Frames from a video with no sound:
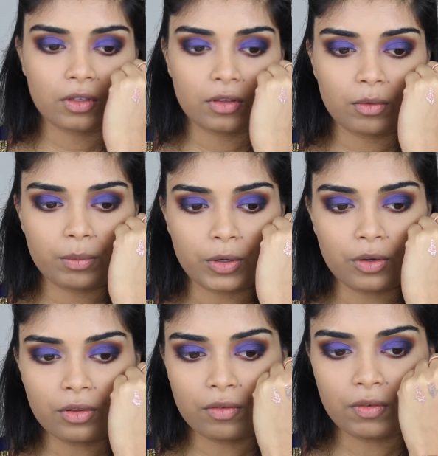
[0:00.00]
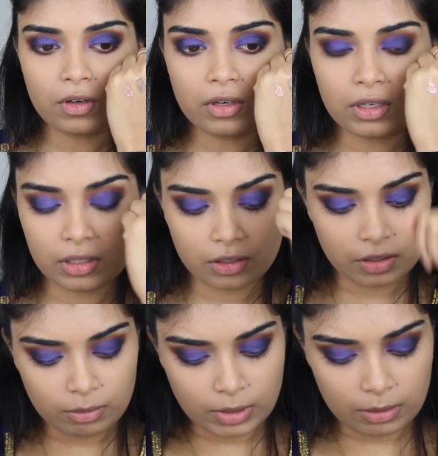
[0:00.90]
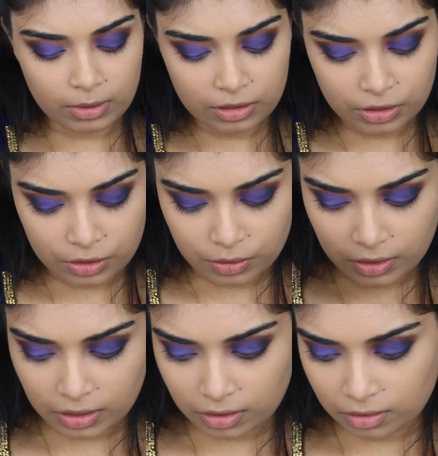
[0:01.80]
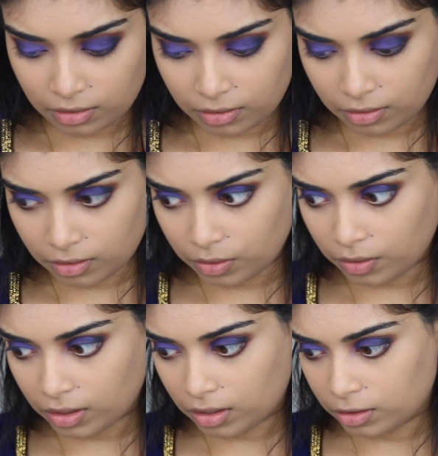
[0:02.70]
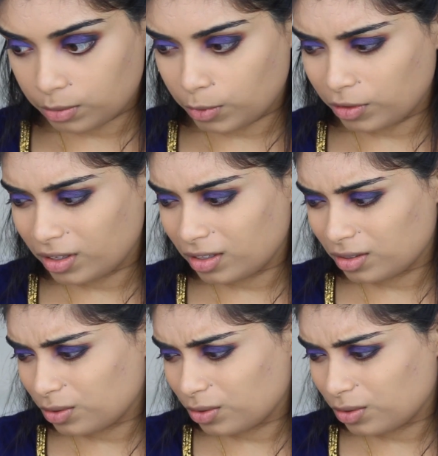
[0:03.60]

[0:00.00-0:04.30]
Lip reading: They're both very glittery. Maybe I'll just do Smoky